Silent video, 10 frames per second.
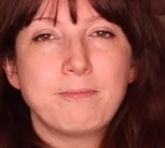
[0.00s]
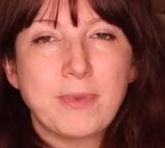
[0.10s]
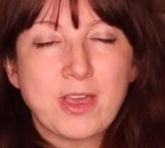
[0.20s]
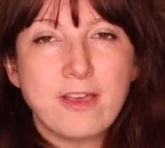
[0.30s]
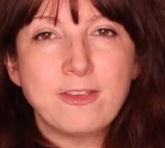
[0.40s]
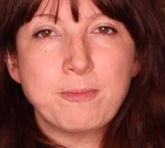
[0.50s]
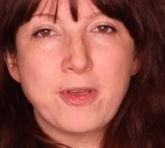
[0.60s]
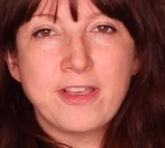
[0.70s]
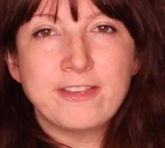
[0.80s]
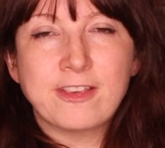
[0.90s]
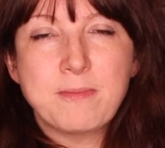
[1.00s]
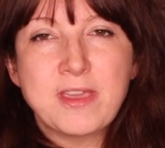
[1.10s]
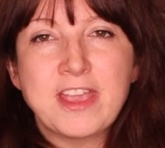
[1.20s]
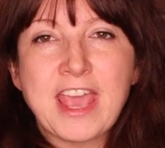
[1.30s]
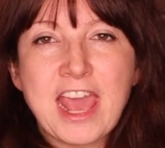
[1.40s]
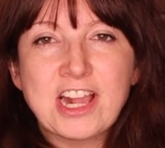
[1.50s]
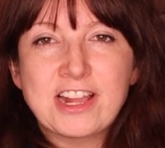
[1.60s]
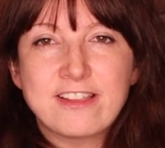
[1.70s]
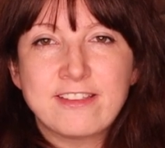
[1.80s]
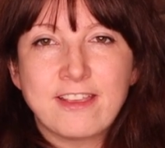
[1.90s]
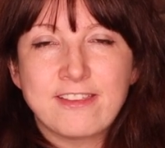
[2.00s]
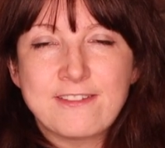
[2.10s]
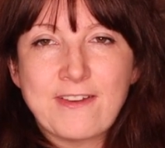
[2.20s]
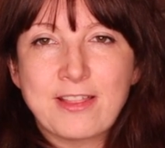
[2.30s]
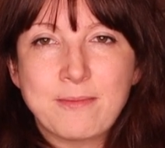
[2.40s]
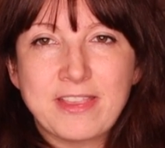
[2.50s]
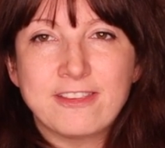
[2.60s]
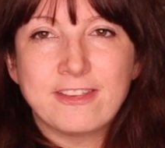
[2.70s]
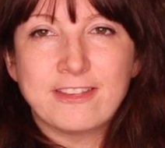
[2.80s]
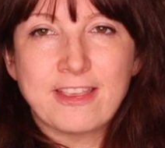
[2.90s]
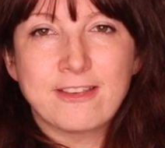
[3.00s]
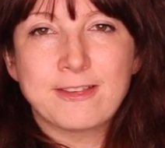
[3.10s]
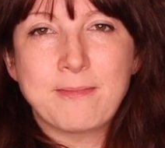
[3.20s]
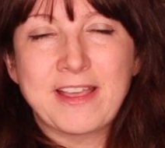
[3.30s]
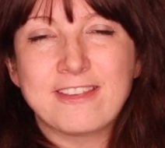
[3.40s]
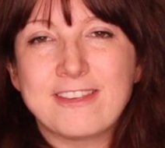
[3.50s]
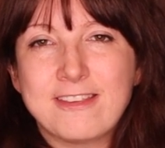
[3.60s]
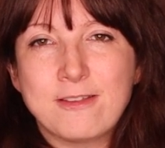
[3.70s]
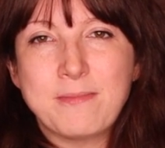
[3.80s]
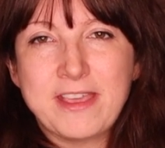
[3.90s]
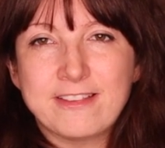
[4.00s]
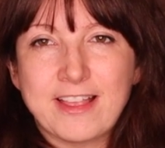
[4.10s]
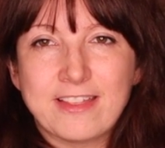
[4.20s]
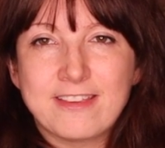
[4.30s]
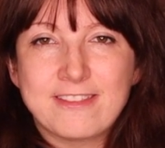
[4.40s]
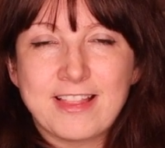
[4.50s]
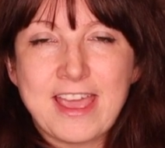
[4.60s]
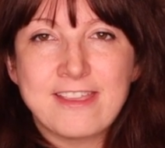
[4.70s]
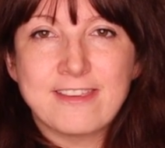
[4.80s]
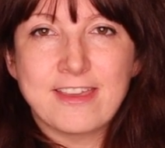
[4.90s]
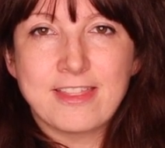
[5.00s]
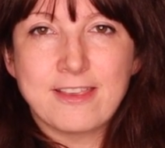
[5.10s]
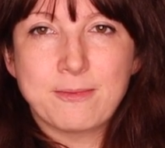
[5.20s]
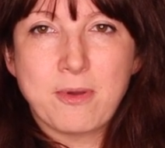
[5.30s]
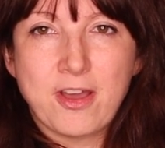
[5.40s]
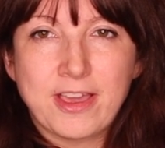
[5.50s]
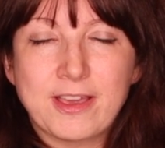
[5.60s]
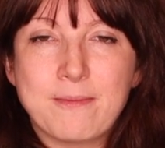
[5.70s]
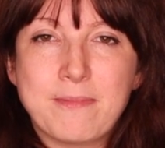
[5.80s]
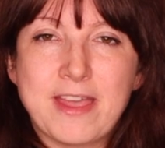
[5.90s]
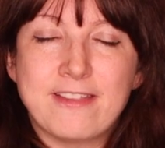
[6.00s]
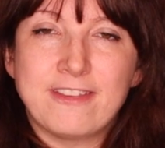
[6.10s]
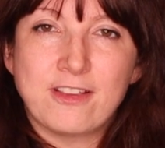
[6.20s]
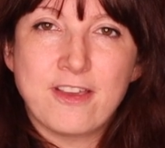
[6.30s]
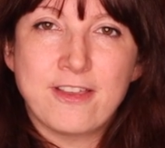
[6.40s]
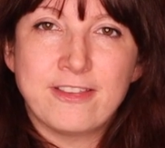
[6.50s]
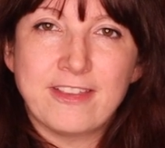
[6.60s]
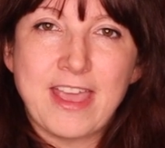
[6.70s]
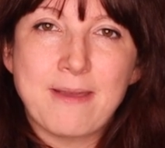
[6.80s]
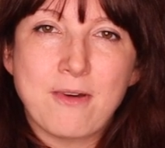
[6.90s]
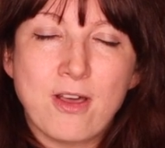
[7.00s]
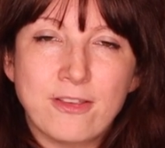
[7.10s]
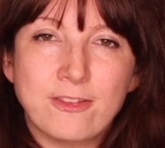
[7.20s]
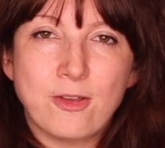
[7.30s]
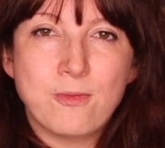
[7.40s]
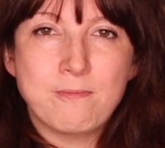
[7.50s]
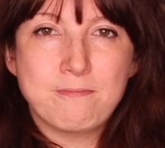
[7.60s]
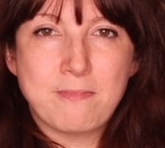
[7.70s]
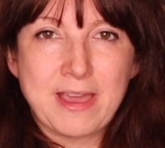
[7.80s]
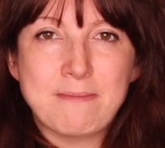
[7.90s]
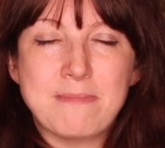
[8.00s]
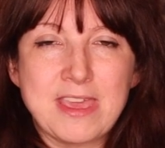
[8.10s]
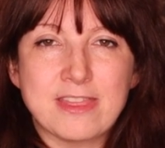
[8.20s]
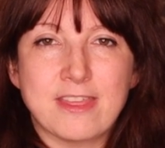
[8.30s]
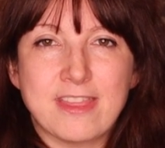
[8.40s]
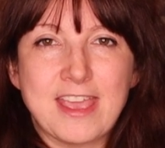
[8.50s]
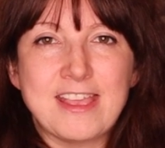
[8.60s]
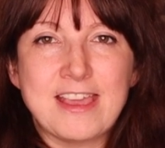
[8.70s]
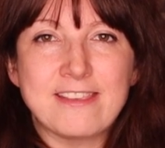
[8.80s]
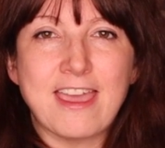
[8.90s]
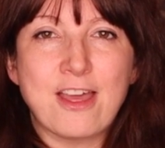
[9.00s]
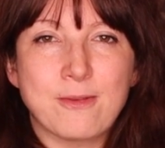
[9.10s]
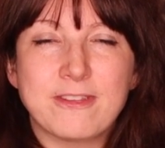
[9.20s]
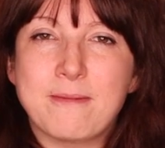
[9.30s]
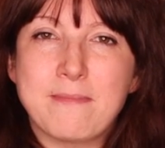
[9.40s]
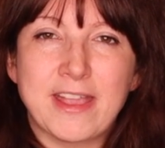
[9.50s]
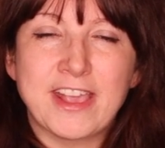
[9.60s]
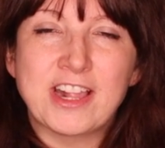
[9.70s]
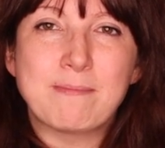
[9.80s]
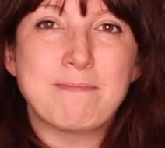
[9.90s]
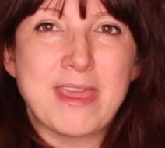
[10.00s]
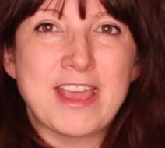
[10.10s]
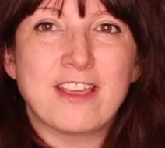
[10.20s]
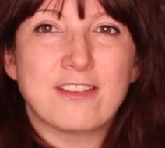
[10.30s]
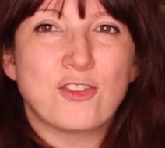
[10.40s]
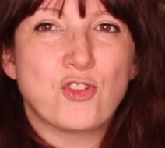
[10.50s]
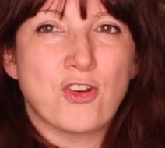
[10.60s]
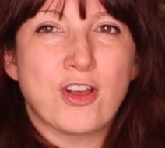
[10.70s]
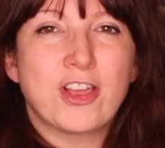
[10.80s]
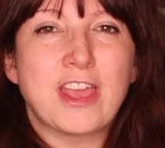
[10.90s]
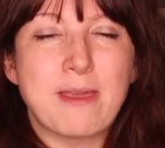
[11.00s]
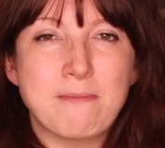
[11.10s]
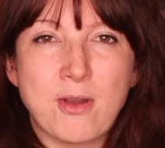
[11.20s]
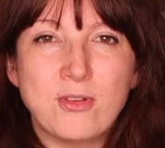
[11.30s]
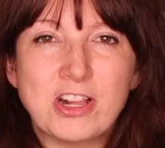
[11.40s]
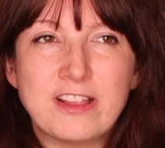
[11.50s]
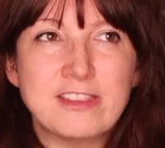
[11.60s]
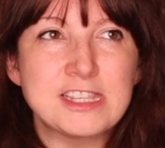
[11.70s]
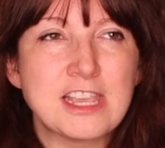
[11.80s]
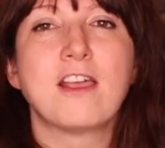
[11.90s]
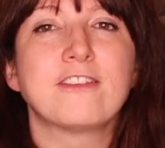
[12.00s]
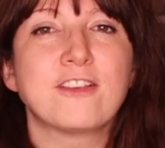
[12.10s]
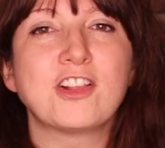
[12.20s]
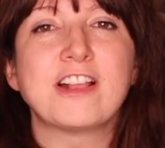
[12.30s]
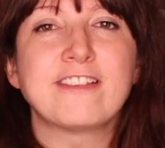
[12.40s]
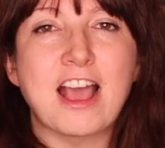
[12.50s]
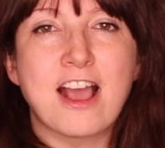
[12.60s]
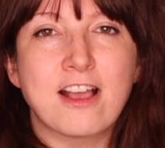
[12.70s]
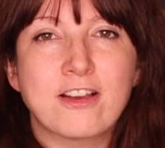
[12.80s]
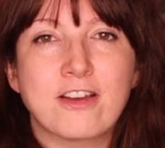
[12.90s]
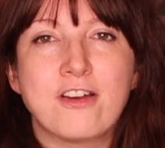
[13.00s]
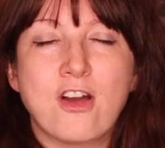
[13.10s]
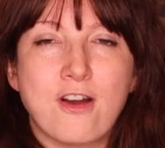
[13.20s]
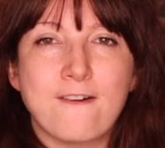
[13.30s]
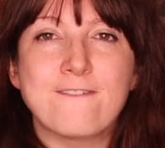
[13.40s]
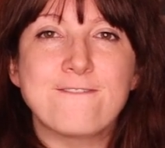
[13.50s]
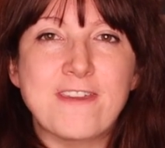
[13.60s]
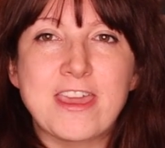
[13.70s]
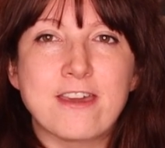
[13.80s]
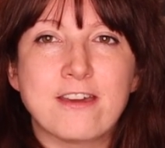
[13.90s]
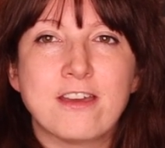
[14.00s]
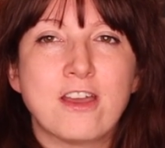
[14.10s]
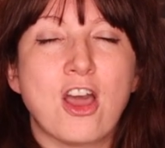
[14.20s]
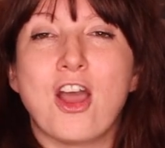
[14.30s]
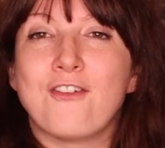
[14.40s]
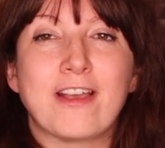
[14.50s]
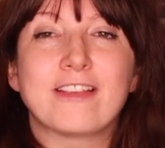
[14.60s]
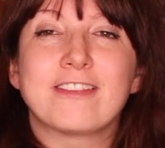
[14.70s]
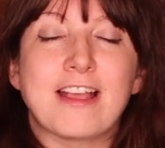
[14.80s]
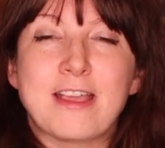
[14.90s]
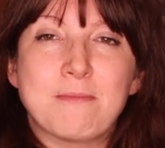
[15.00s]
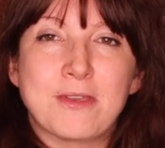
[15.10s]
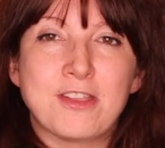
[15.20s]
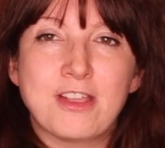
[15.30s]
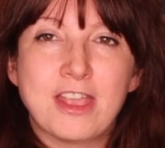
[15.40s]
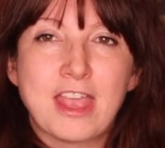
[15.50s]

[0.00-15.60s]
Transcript: Because boys' communication and developmental skills might still be slightly delayed at this point compared to girls, it also might mean that they need help to manage big, strong emotions such as anger or fear or excitement.